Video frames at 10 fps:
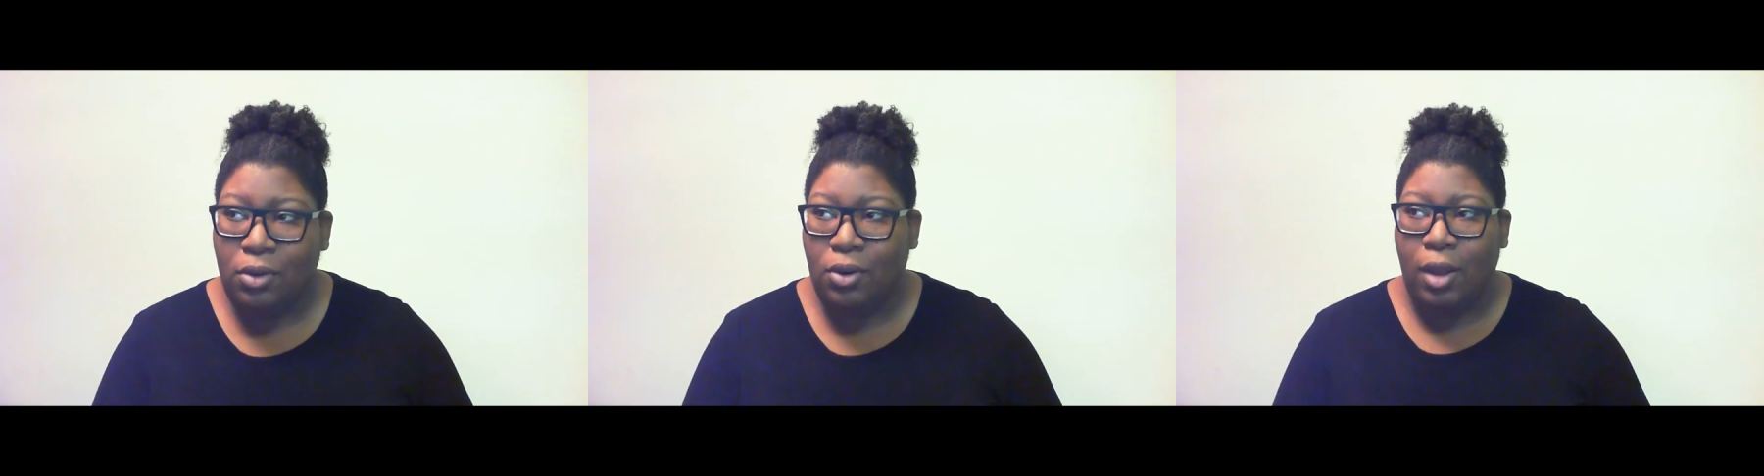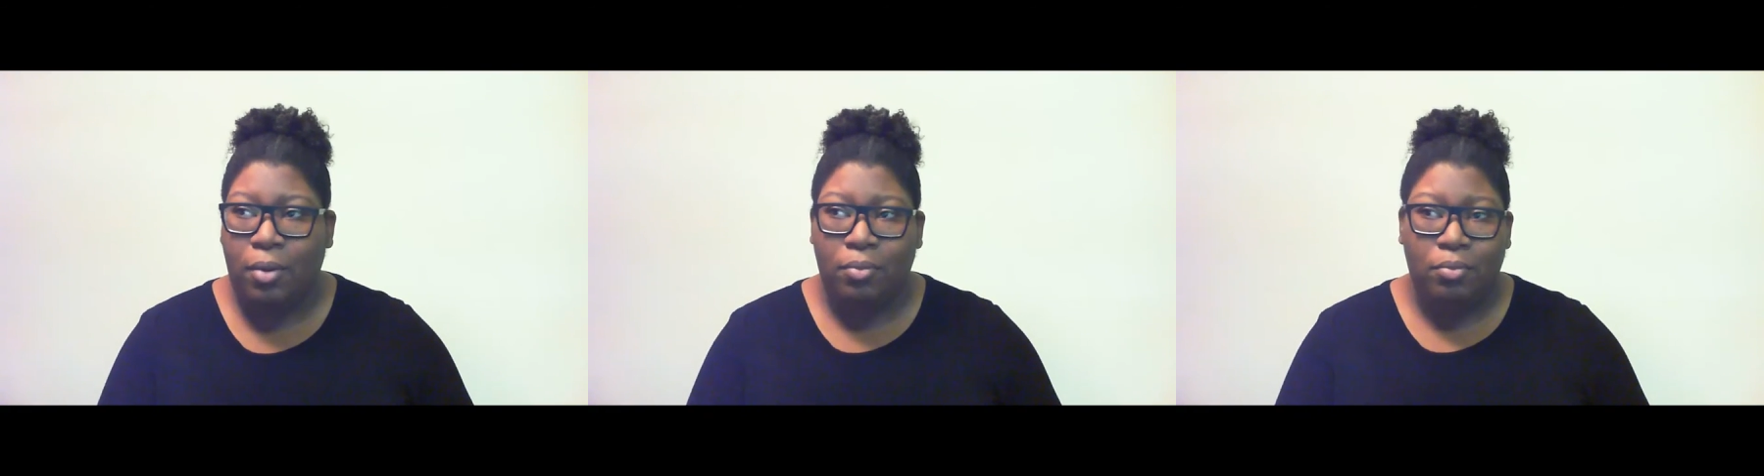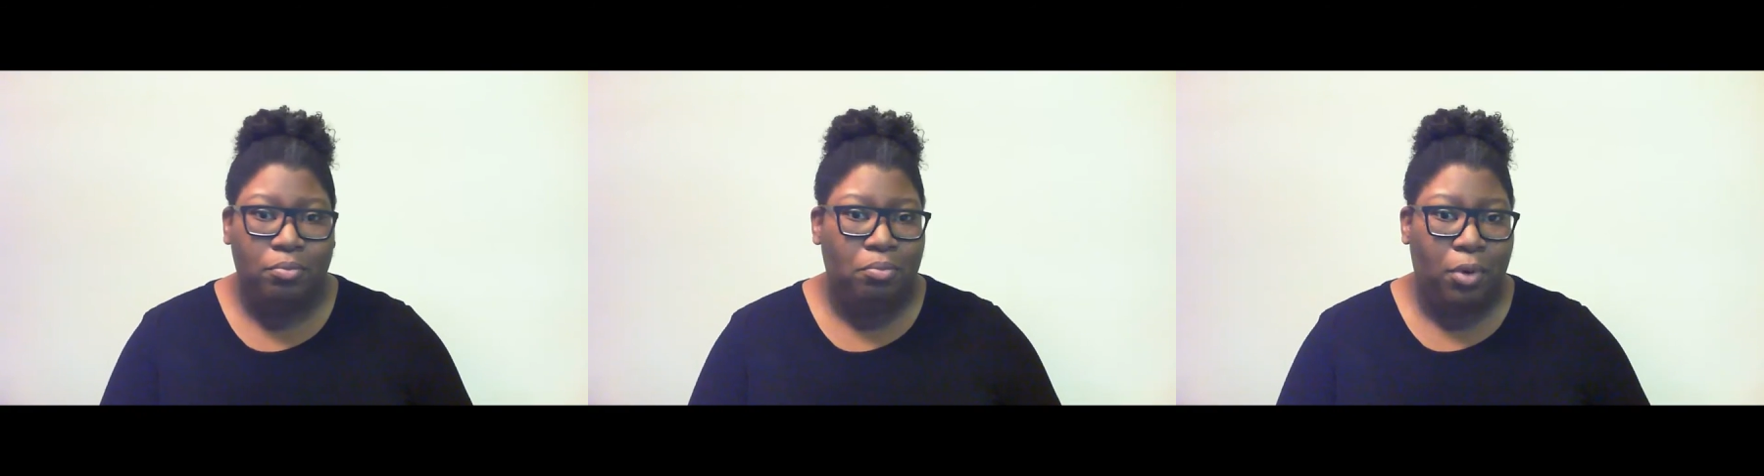you're not
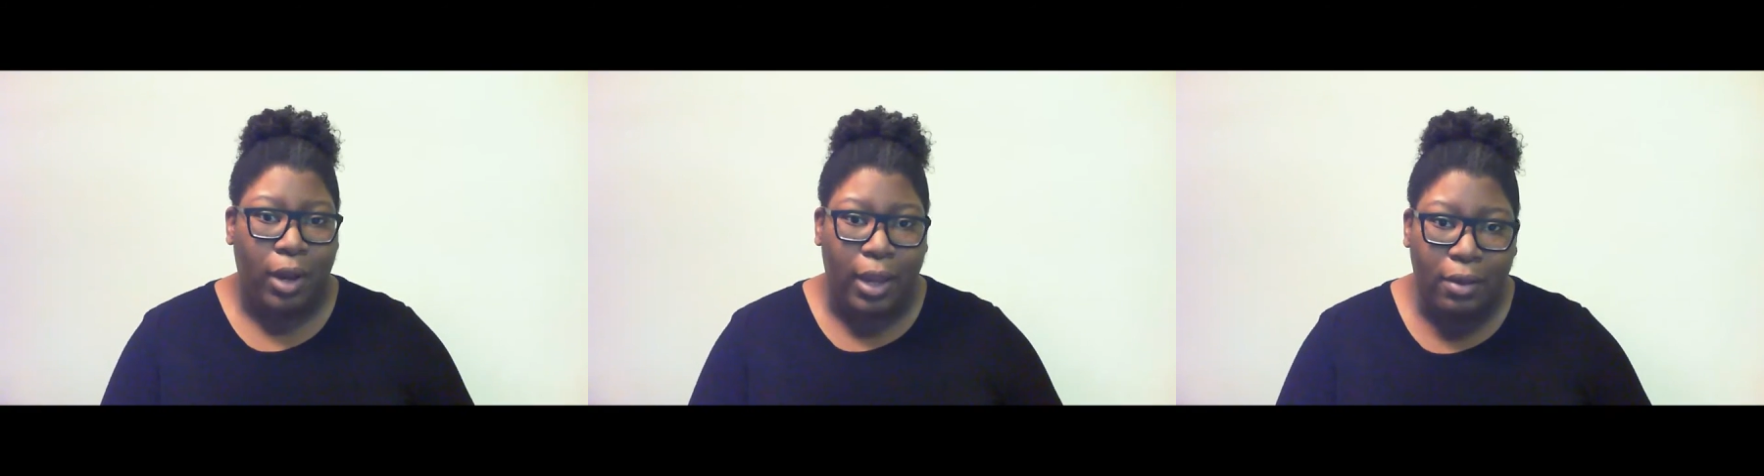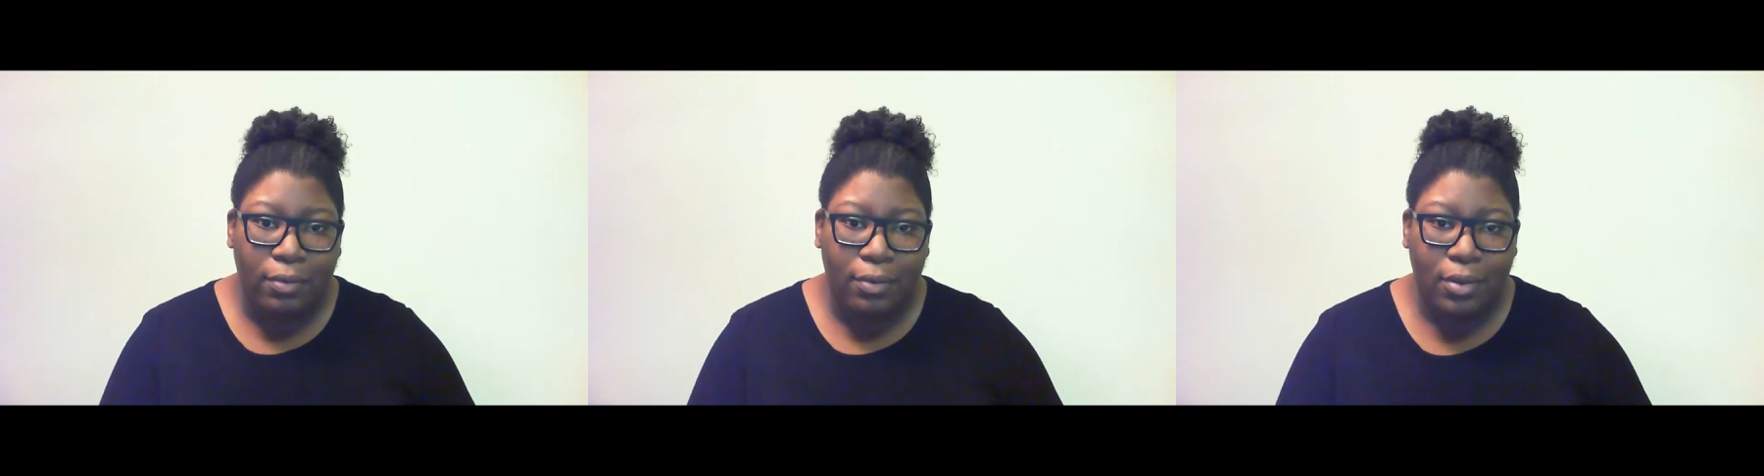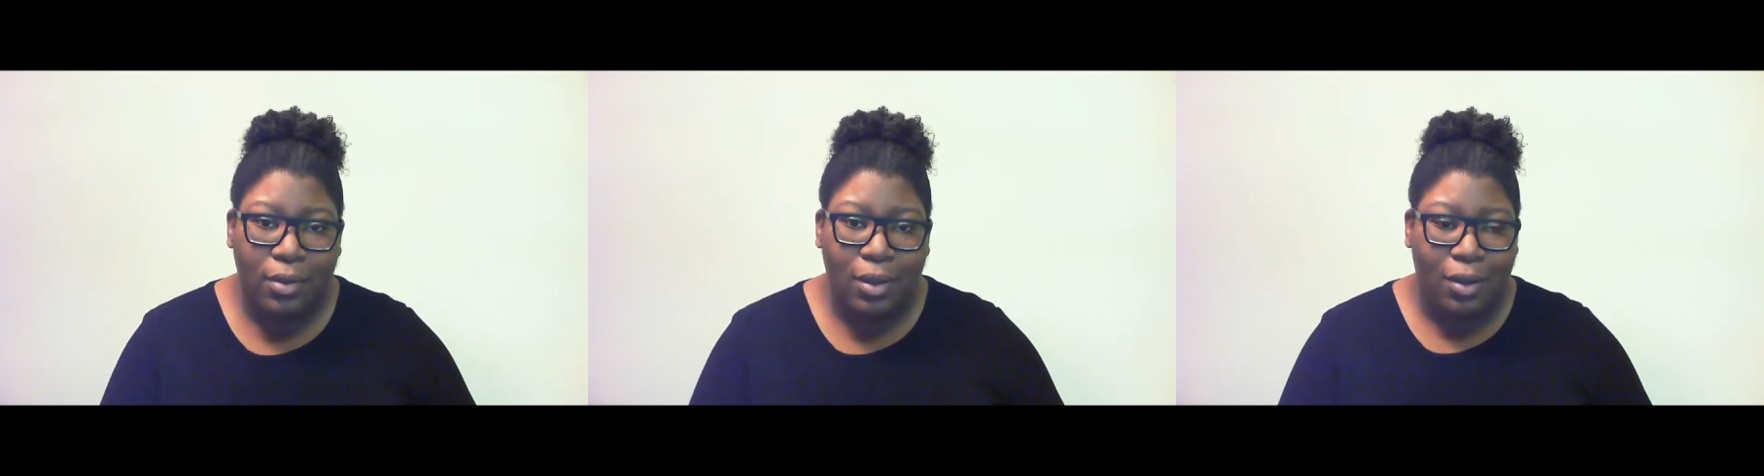brave,
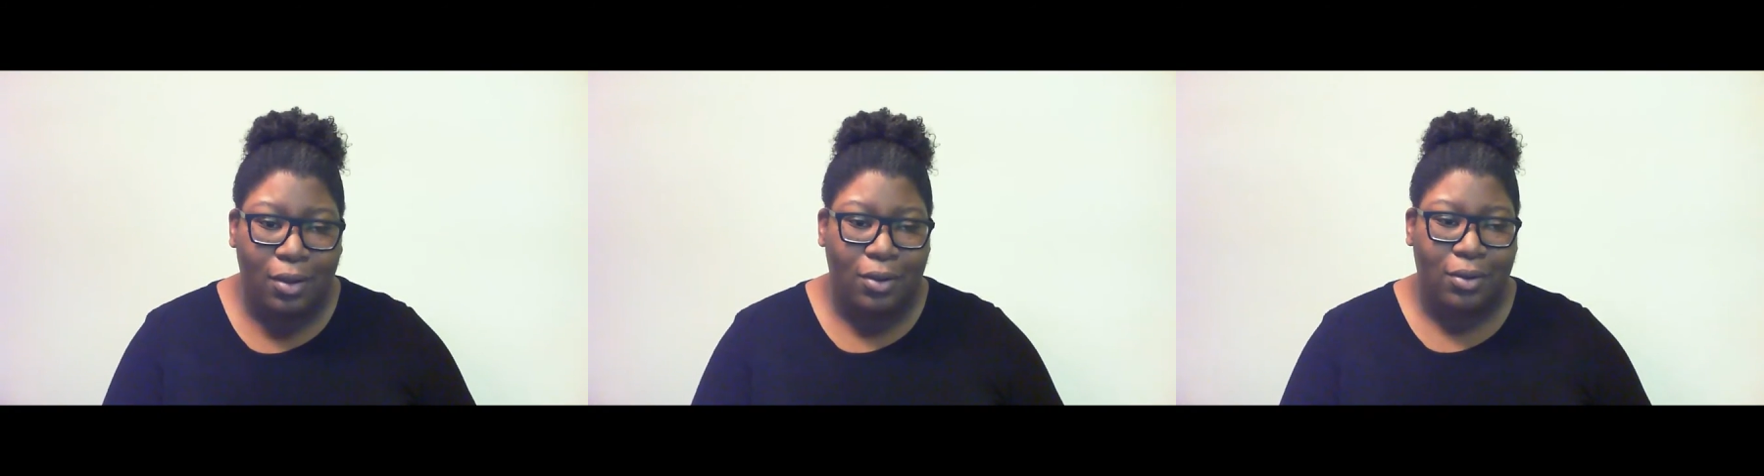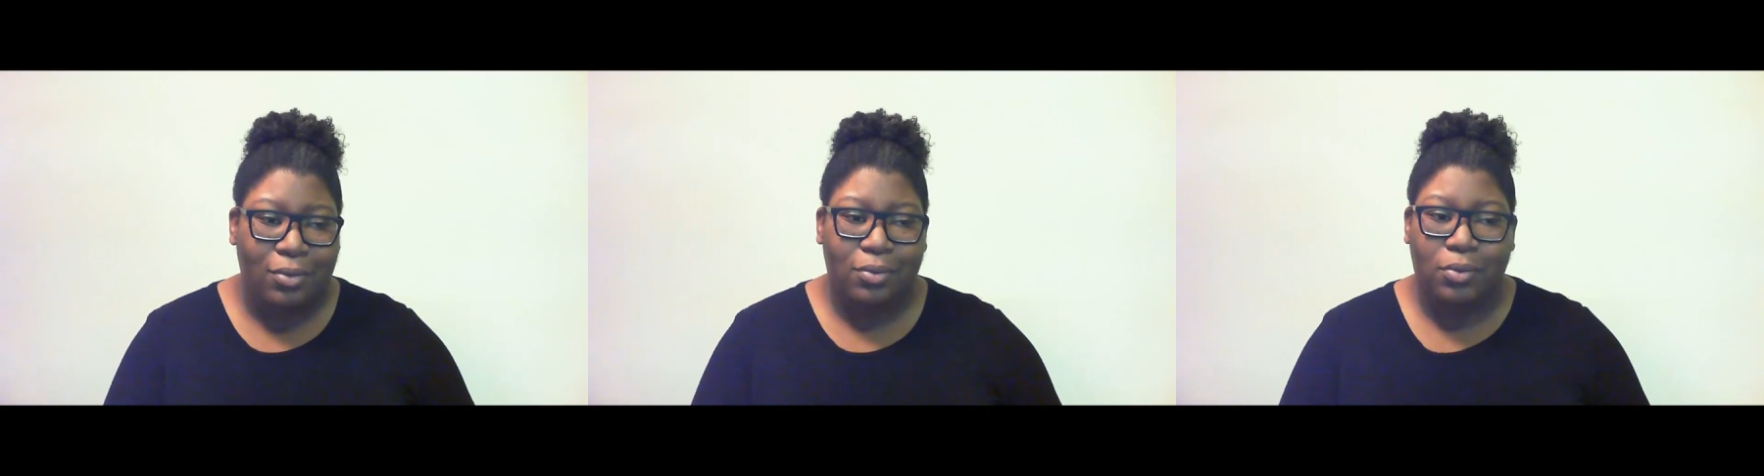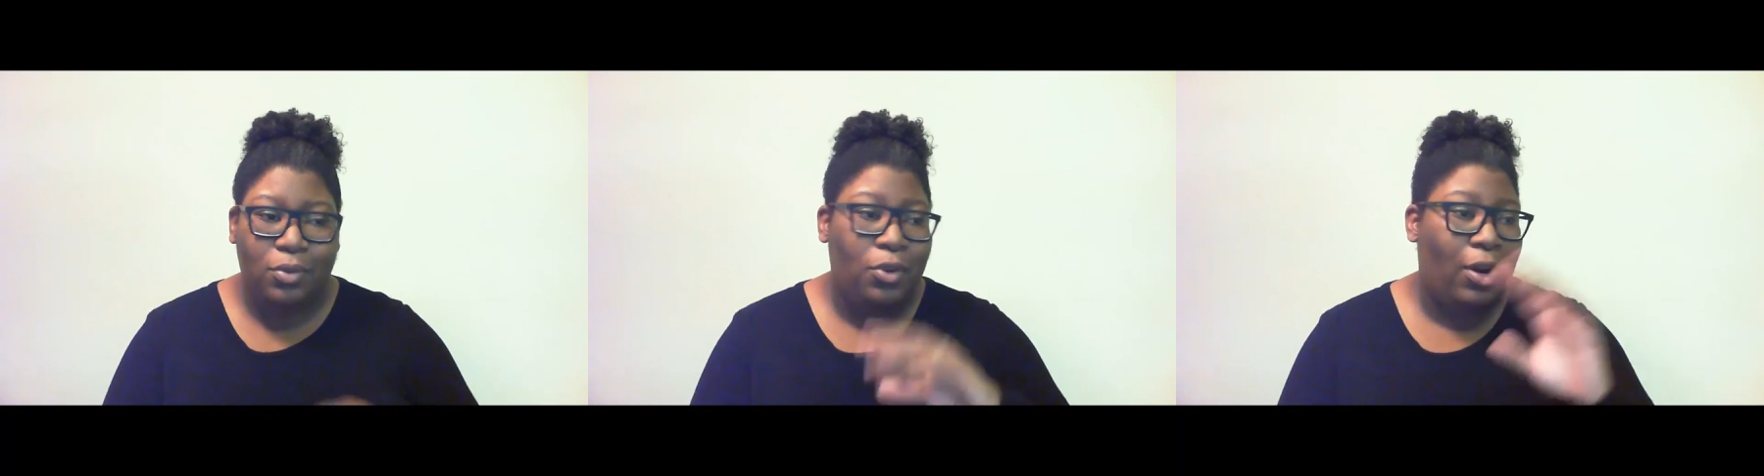
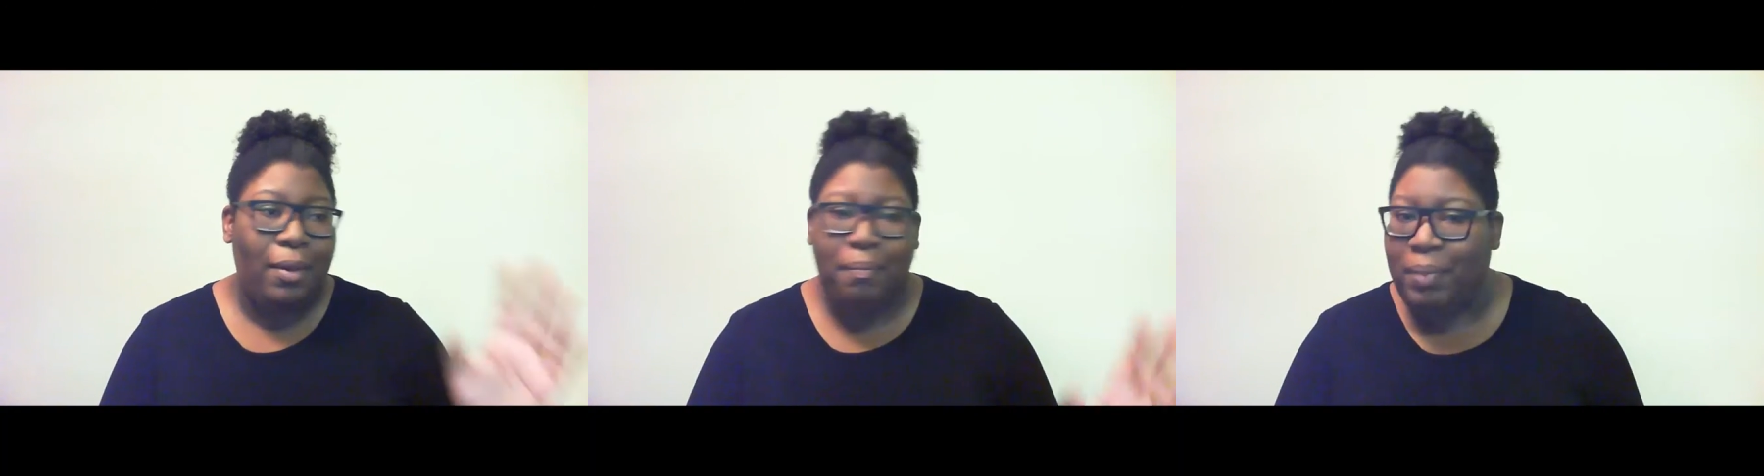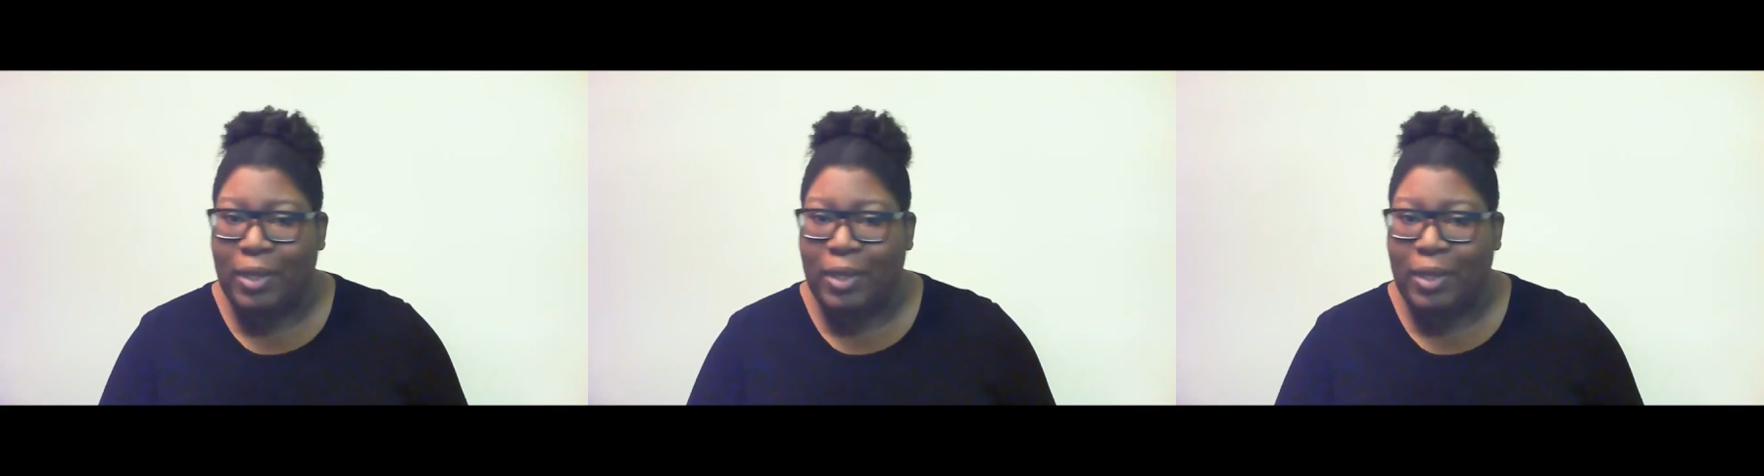you're not